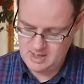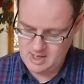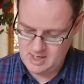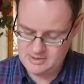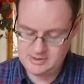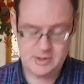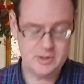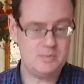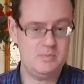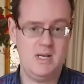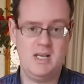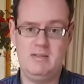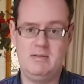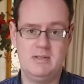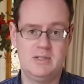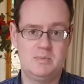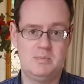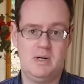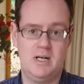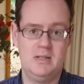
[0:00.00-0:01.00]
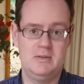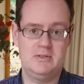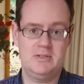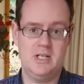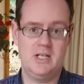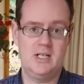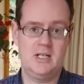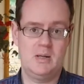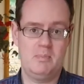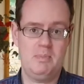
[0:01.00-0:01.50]
I just made this by
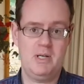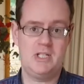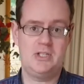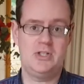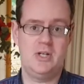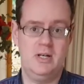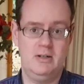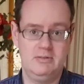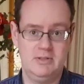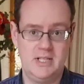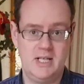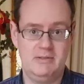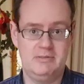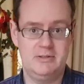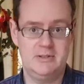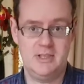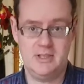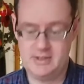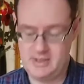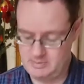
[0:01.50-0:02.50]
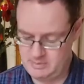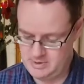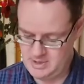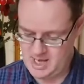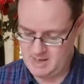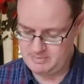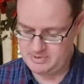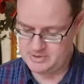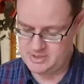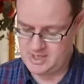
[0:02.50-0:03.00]
taking a picture of a daffodil that we
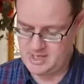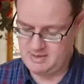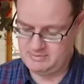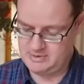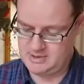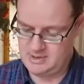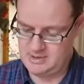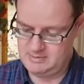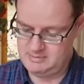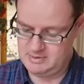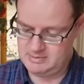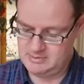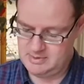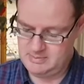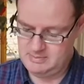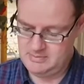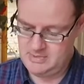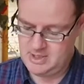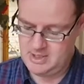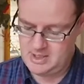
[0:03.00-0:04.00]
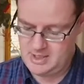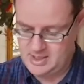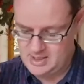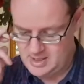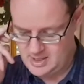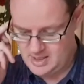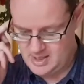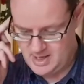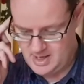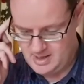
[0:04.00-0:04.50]
happen to have in our living room,
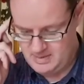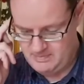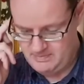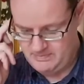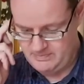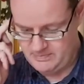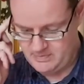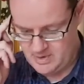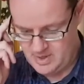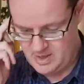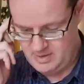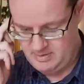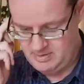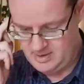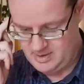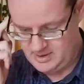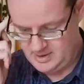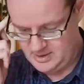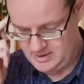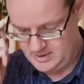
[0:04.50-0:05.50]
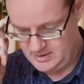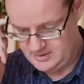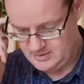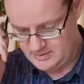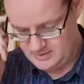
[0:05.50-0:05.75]
and then I